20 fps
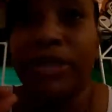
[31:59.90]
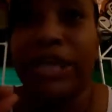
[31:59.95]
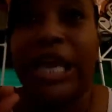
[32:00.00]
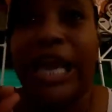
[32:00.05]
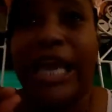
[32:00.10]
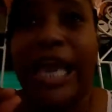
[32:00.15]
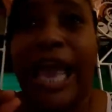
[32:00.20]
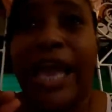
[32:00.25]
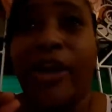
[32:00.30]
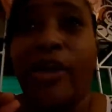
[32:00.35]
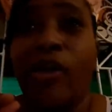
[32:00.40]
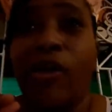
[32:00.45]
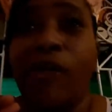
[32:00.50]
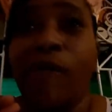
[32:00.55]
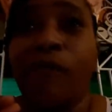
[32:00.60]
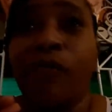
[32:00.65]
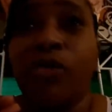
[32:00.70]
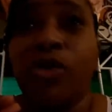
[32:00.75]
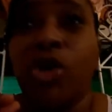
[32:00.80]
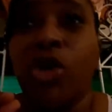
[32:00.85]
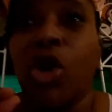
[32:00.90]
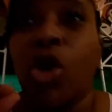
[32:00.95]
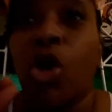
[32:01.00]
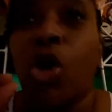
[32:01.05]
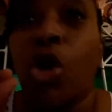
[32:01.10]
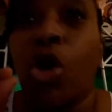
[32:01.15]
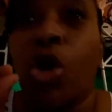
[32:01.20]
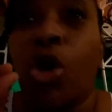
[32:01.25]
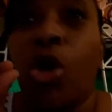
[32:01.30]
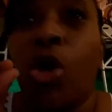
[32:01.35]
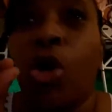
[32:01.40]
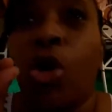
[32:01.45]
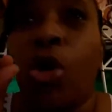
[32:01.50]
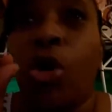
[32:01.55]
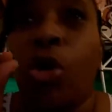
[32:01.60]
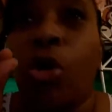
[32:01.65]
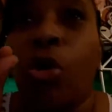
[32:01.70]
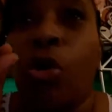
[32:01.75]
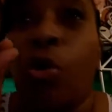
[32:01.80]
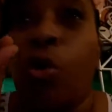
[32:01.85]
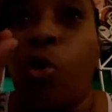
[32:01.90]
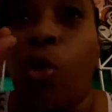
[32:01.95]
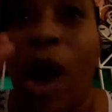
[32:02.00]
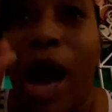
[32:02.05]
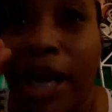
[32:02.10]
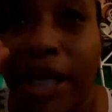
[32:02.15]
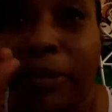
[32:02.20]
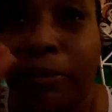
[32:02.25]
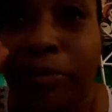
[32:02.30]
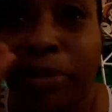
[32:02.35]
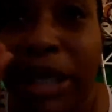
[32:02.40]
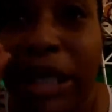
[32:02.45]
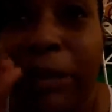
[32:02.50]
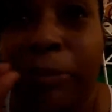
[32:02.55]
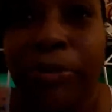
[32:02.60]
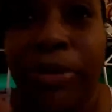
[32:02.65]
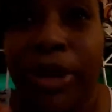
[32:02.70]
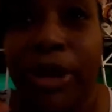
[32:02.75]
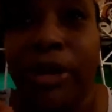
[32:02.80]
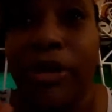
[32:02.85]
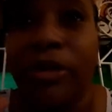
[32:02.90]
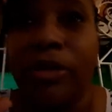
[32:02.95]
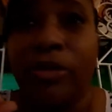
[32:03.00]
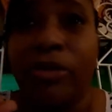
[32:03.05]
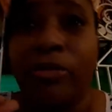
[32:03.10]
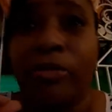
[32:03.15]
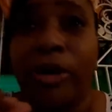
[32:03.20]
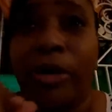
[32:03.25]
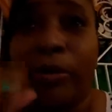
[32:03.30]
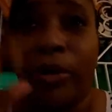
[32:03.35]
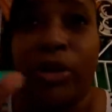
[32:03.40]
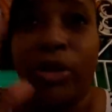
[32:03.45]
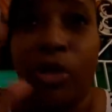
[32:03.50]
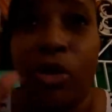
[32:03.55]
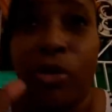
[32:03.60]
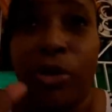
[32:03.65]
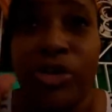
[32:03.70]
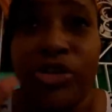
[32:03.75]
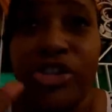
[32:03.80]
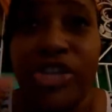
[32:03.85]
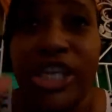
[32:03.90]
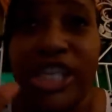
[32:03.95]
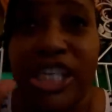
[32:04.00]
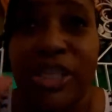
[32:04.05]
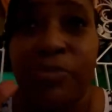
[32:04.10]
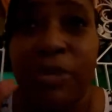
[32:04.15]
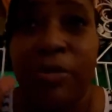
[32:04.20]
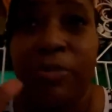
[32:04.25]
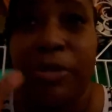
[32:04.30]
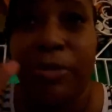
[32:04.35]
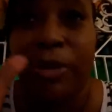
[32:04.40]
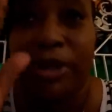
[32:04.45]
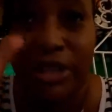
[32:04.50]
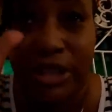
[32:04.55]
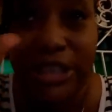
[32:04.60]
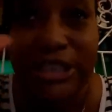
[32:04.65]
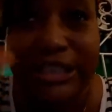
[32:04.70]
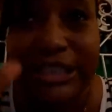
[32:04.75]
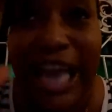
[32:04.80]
Guyana, one people. We know we're six people, but it's